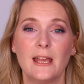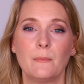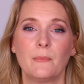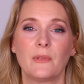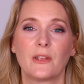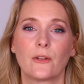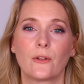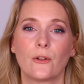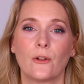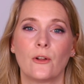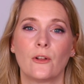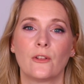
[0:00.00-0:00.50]

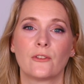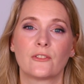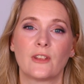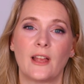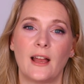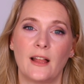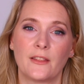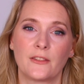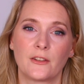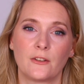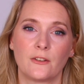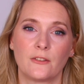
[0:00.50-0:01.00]
because
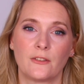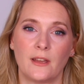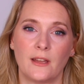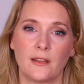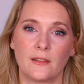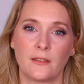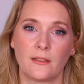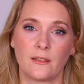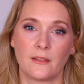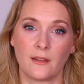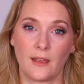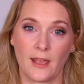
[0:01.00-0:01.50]
other
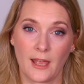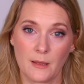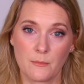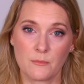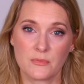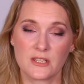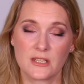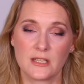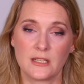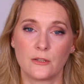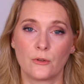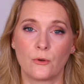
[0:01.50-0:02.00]
than the
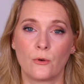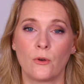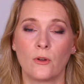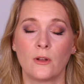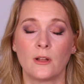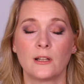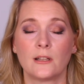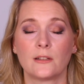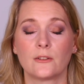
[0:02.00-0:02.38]
hemp seed oil,